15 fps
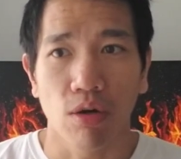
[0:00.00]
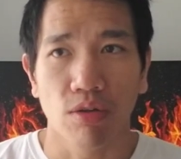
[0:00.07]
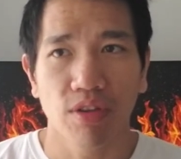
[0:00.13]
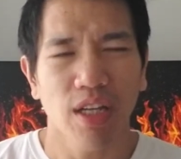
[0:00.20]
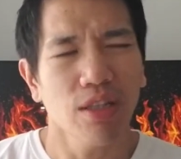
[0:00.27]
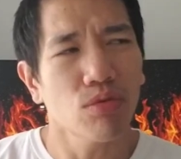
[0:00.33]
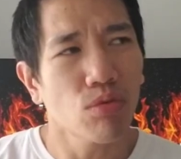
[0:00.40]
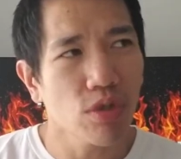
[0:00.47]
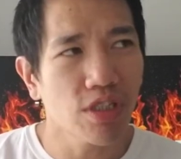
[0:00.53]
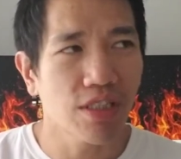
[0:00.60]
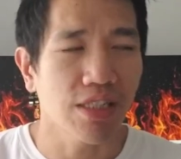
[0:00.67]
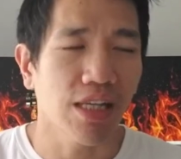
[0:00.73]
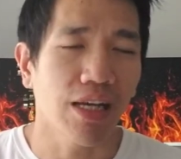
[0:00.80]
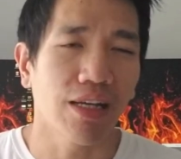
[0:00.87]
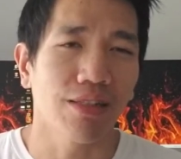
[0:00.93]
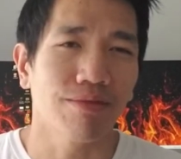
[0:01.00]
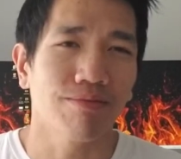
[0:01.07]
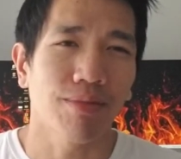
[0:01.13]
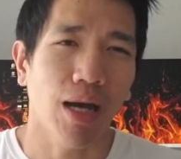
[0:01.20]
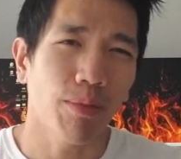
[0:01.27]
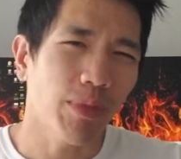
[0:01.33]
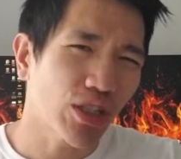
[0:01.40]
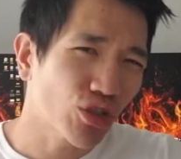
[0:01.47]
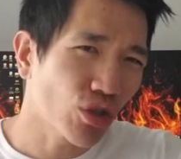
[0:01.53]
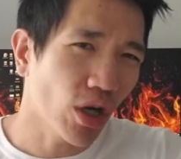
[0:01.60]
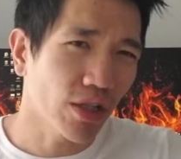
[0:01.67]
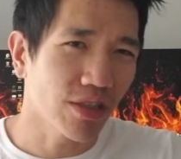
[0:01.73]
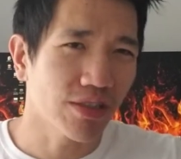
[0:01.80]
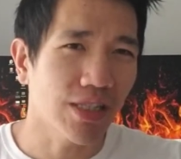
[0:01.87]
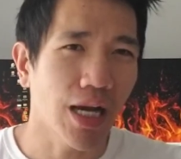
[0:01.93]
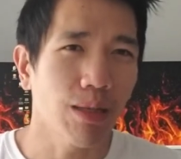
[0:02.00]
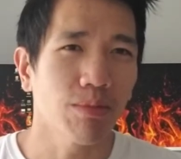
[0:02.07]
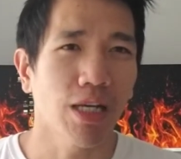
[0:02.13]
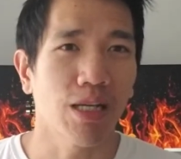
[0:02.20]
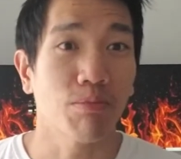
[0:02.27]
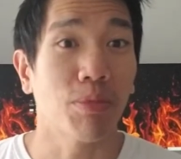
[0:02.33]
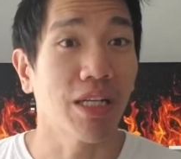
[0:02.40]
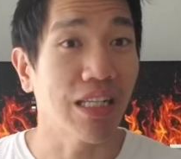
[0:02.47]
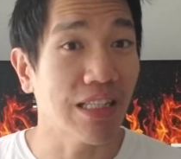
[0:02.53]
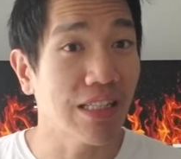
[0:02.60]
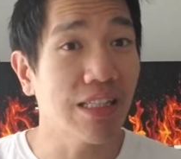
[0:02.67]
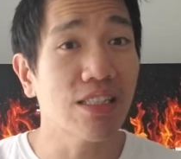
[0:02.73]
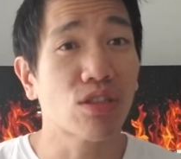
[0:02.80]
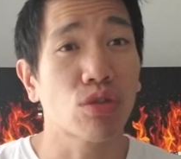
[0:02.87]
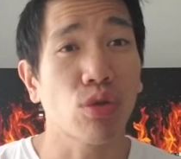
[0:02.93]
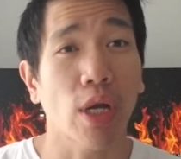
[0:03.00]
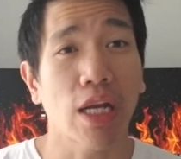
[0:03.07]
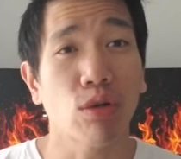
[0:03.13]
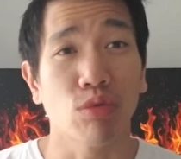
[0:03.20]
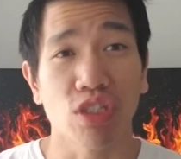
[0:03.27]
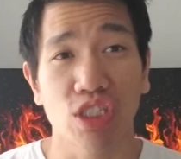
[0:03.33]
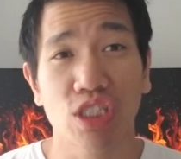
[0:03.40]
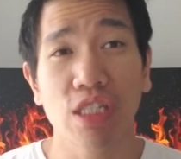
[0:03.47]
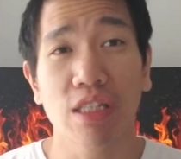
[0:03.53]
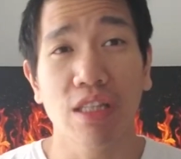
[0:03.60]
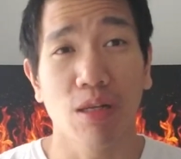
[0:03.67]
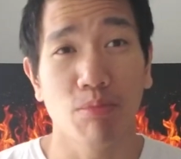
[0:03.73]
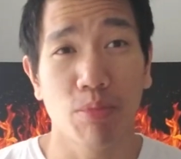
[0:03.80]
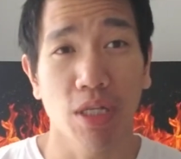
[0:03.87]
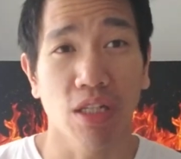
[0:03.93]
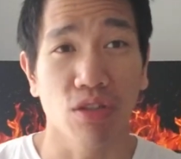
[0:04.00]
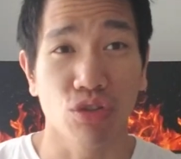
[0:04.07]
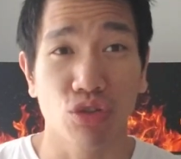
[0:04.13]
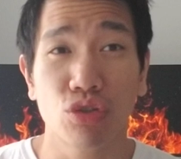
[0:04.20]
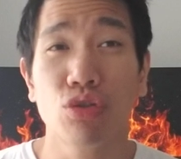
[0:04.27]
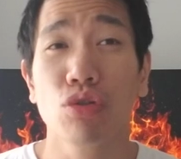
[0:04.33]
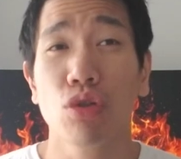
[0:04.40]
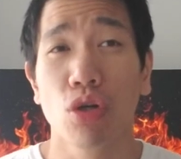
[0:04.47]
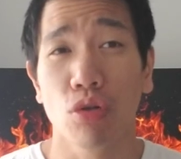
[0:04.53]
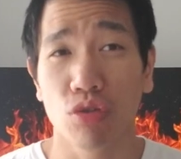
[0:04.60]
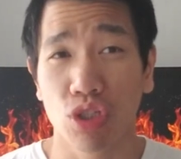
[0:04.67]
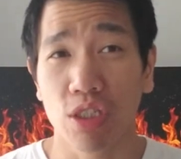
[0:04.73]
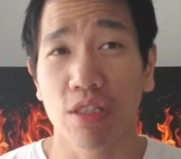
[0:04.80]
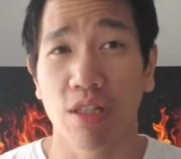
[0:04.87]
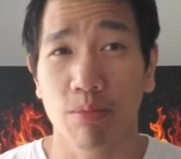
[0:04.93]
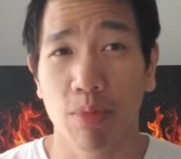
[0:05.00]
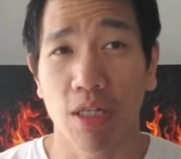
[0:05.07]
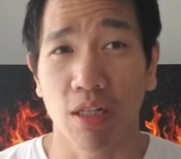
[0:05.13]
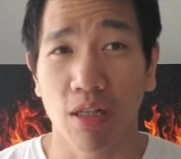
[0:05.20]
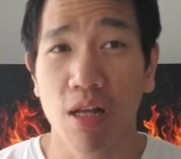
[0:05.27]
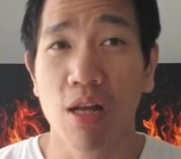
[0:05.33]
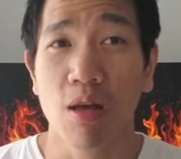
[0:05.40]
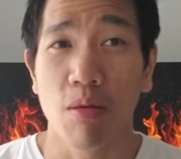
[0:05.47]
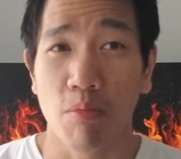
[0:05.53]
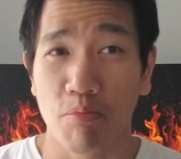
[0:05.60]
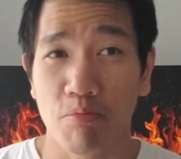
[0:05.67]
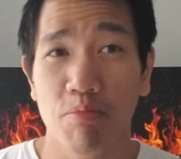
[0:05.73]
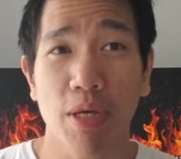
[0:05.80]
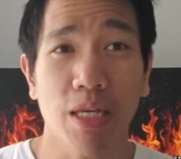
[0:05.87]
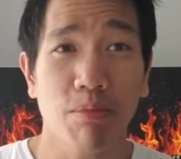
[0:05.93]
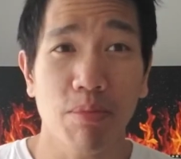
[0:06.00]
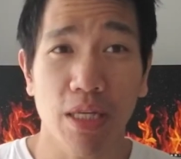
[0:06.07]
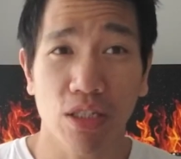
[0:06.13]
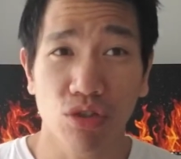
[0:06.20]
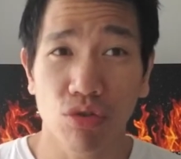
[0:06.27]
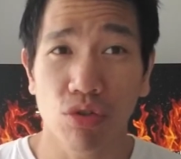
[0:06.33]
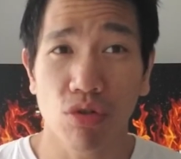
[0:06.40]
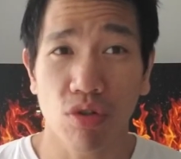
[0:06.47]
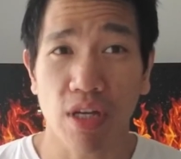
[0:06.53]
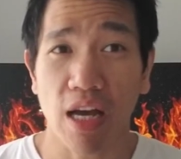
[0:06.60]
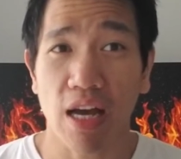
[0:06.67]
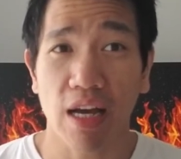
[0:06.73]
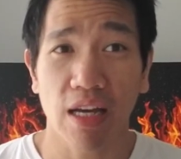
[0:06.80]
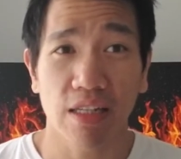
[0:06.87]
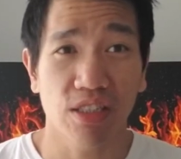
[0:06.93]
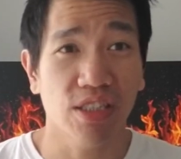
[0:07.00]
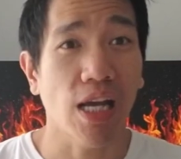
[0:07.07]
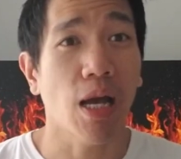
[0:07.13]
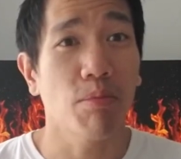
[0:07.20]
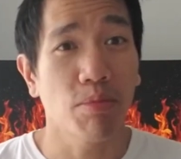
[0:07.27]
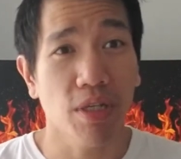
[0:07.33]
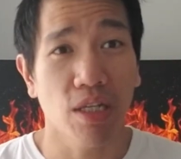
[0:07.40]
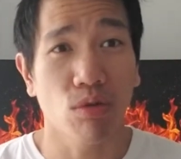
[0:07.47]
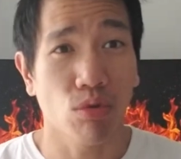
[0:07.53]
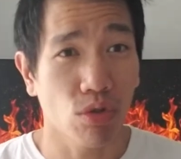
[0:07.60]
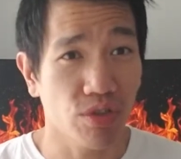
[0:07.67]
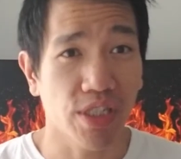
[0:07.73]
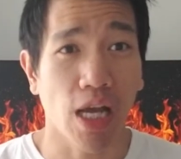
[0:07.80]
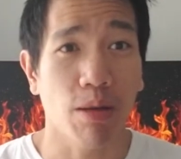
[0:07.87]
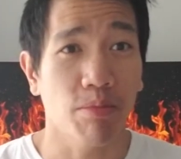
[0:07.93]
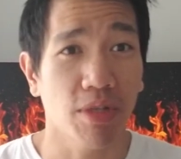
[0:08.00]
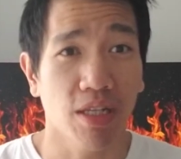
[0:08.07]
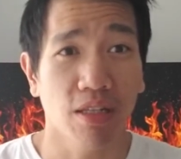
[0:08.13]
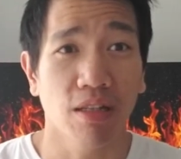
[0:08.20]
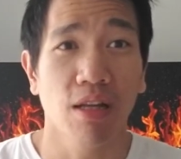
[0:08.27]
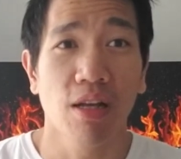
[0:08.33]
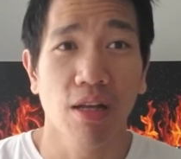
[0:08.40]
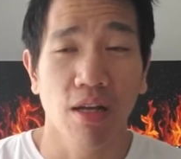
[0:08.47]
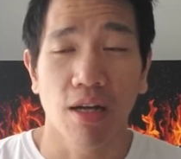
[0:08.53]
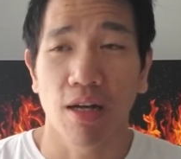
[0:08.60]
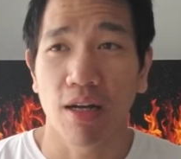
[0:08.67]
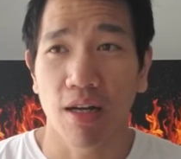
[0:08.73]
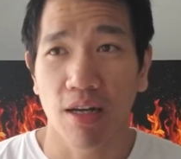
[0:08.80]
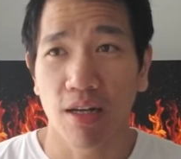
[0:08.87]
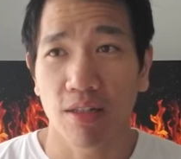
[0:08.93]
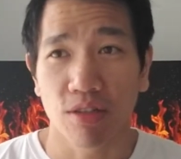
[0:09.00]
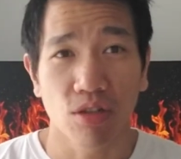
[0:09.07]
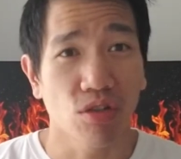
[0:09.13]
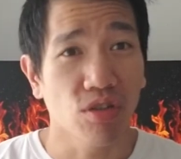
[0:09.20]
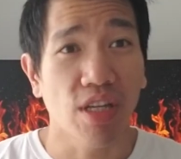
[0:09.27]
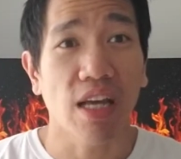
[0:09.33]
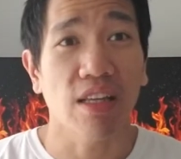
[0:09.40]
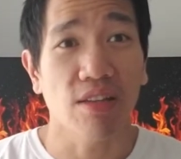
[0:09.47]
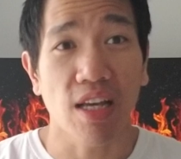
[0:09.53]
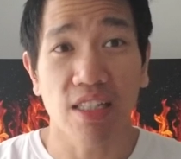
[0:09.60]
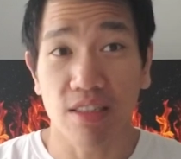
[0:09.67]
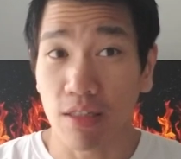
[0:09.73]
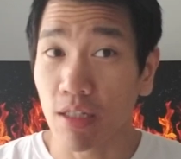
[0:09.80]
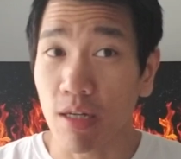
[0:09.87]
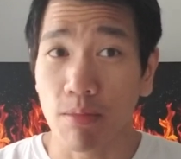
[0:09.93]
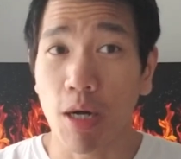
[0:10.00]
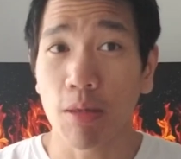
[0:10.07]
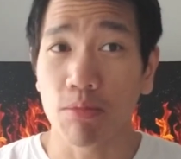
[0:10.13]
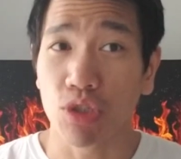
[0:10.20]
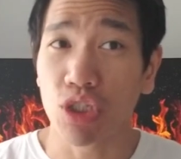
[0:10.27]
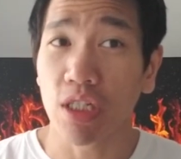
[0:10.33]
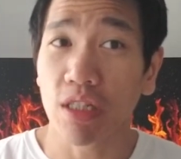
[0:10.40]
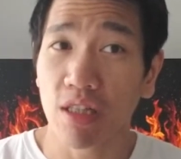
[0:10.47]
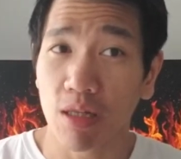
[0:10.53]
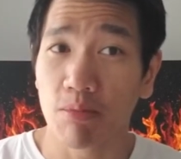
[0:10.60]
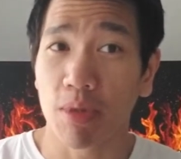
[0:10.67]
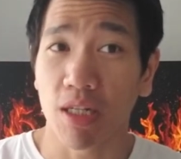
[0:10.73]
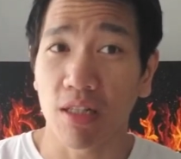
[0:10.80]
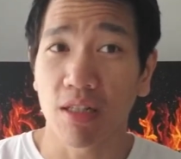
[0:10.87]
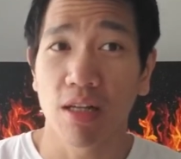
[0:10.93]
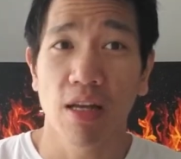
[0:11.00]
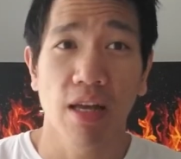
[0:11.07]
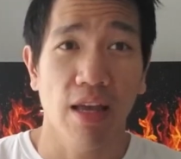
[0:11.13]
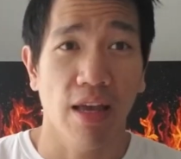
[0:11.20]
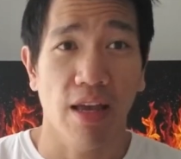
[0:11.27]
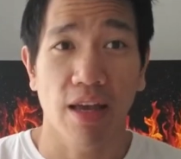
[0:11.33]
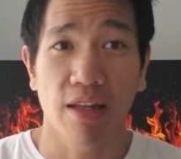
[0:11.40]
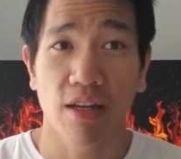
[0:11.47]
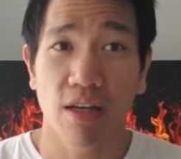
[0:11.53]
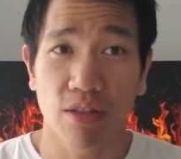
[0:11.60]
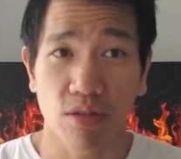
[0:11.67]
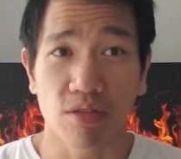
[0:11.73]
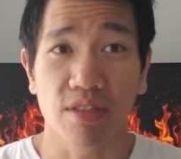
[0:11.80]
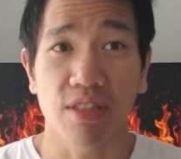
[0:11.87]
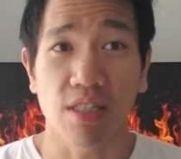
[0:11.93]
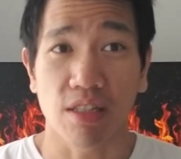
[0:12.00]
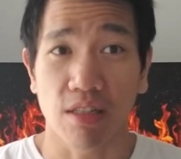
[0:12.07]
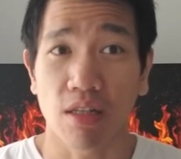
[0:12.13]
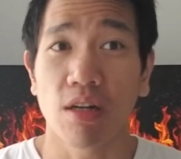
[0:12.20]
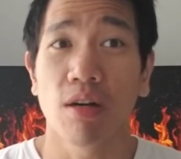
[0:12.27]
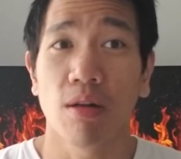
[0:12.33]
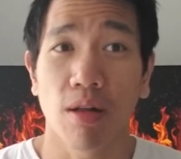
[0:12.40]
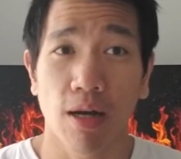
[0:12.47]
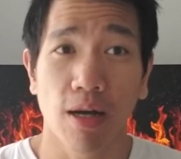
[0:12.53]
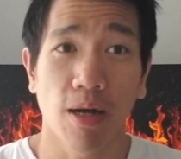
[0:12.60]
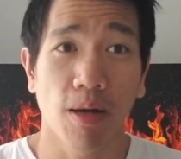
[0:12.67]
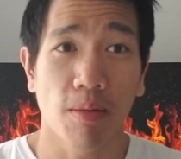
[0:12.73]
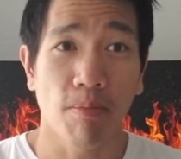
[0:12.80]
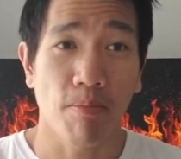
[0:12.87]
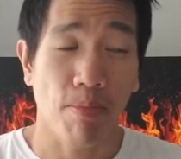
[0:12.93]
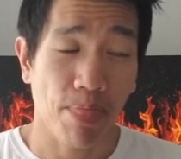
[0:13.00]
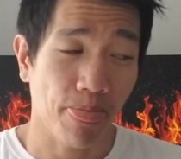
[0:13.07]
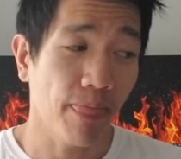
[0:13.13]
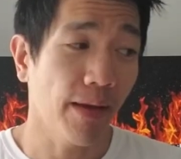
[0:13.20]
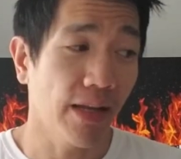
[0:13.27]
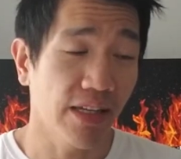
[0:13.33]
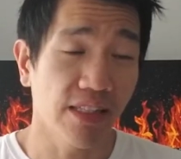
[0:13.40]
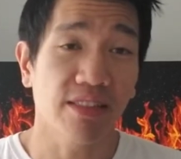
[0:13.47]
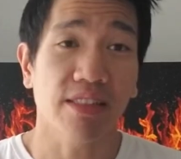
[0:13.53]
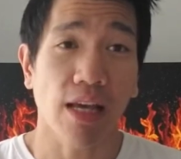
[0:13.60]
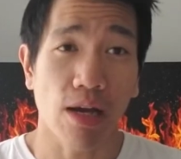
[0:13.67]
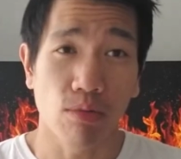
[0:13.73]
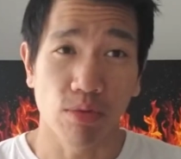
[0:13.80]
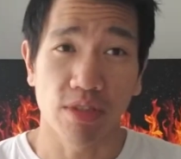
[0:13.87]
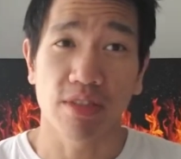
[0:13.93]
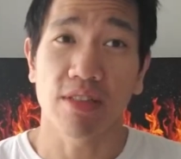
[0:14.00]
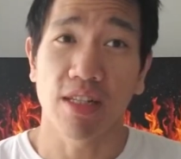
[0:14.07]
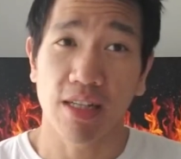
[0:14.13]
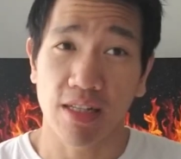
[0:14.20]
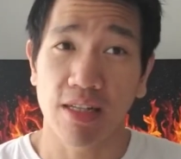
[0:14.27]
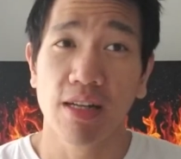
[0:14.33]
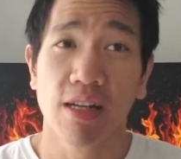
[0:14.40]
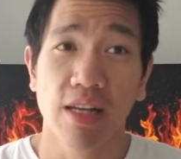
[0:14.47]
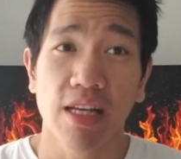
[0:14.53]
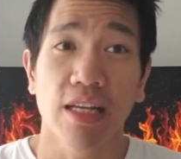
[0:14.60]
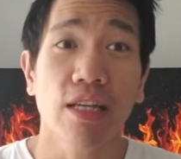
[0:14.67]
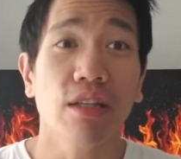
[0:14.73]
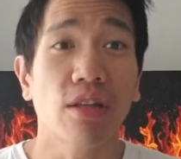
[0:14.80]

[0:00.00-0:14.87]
Not towards the end, I'm not sure on the timeline, but he did train with Gene LaBelle, Judo Gene LaBelle, big, big judo guy, champion, world champion. Uh, you know, you guys look him up, Gene LaBelle, and uh, you'll see, you know. Um, and this guy was, uh, he